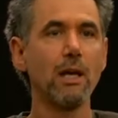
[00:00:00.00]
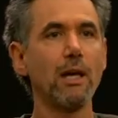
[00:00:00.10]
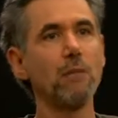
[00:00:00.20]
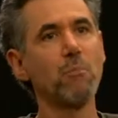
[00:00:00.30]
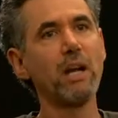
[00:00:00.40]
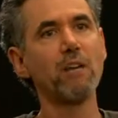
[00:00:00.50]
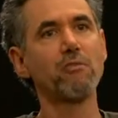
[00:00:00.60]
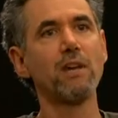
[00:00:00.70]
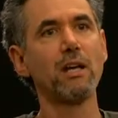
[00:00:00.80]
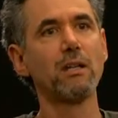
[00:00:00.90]
It might
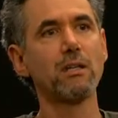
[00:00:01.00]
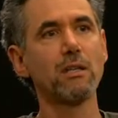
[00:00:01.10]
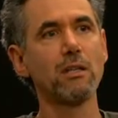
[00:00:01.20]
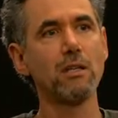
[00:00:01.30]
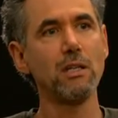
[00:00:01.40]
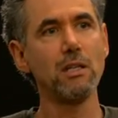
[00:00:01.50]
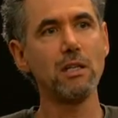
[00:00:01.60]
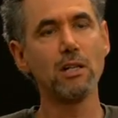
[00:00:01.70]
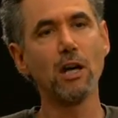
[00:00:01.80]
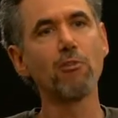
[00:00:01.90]
offend the
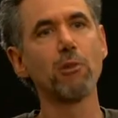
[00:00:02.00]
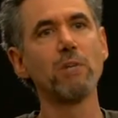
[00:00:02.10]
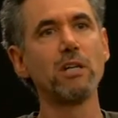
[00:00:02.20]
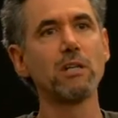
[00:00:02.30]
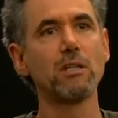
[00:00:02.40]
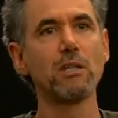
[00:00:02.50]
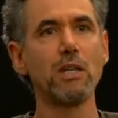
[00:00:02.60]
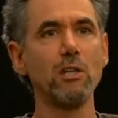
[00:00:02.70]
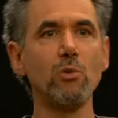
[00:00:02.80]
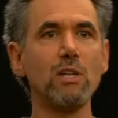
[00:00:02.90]
government
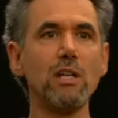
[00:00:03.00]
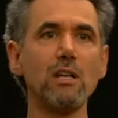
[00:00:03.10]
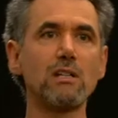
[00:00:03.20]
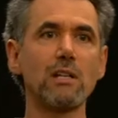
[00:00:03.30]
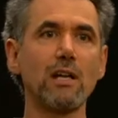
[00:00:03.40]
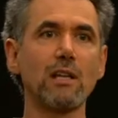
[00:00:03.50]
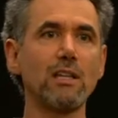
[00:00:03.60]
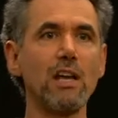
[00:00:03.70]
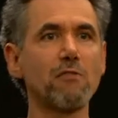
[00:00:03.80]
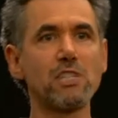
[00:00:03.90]
that you need to get
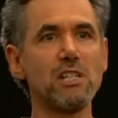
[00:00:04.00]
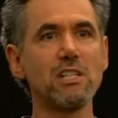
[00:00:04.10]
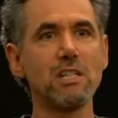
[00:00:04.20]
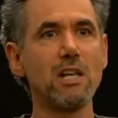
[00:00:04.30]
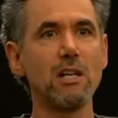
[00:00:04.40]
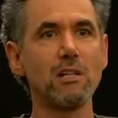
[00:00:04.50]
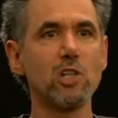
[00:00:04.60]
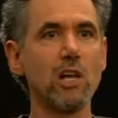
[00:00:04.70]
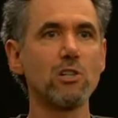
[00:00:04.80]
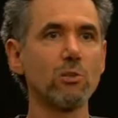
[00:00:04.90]
the FCC to
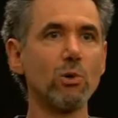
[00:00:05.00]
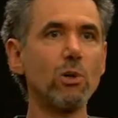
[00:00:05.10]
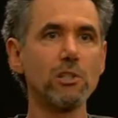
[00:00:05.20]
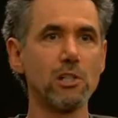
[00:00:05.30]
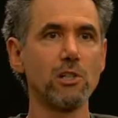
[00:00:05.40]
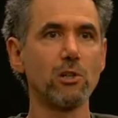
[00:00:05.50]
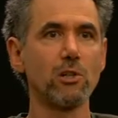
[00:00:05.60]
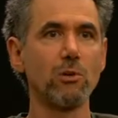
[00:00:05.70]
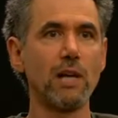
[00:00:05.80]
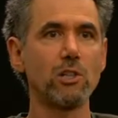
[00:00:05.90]
change the rules in your
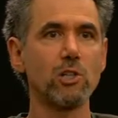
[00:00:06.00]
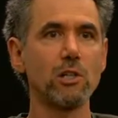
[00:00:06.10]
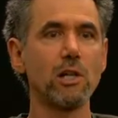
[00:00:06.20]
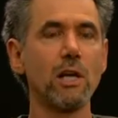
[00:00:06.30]
direction.